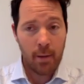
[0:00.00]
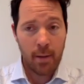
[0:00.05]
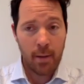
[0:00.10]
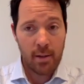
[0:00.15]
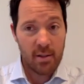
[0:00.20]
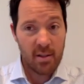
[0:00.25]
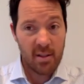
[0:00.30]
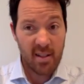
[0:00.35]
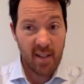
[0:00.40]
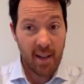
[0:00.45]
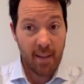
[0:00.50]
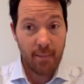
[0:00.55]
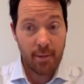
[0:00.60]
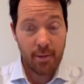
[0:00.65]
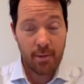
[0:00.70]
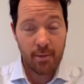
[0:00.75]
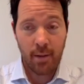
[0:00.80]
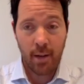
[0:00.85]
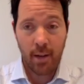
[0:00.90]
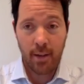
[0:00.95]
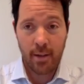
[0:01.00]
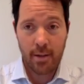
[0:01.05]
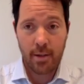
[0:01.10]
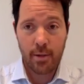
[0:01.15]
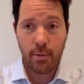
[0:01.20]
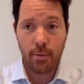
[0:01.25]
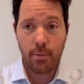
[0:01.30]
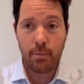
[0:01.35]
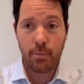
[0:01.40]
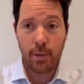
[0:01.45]
They just happened to rather
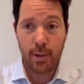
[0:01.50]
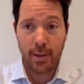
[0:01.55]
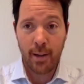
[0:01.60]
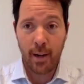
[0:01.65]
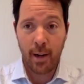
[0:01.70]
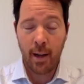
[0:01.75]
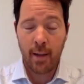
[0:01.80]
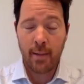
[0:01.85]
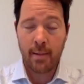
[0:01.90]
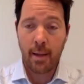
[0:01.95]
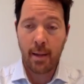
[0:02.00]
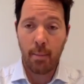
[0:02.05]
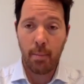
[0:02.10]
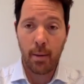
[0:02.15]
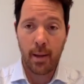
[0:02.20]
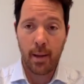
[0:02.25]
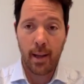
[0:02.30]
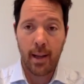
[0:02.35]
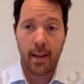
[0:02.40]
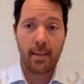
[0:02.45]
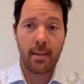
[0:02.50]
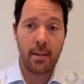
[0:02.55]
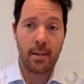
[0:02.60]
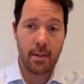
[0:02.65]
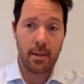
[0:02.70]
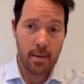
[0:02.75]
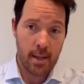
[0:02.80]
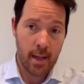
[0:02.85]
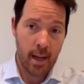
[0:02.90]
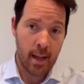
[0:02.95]
stalled in the last couple of years. And as
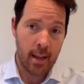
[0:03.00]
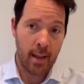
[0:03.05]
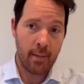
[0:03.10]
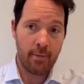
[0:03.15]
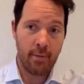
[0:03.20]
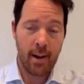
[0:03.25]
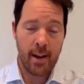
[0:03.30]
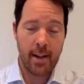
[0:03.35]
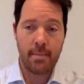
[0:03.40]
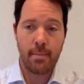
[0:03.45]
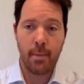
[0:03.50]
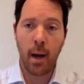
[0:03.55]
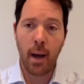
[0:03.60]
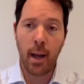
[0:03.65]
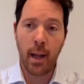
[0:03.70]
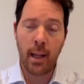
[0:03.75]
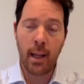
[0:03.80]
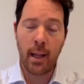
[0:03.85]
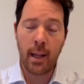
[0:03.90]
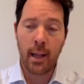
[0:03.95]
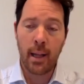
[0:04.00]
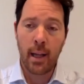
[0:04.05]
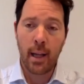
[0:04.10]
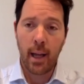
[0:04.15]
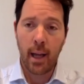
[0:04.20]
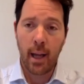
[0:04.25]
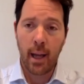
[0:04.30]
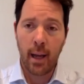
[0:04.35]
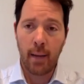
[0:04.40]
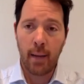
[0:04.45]
you say, they've raised money
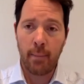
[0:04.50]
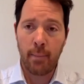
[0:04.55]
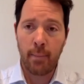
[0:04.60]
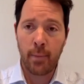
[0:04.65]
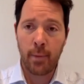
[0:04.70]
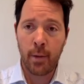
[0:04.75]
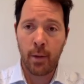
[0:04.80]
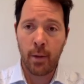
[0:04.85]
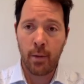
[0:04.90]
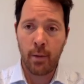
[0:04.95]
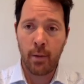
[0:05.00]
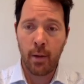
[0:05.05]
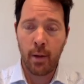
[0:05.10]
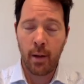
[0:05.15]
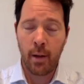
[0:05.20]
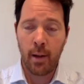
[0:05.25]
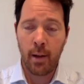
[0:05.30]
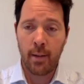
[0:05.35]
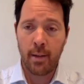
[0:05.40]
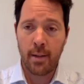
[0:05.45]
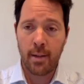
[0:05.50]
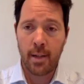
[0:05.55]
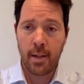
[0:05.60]
um, you know, earlier this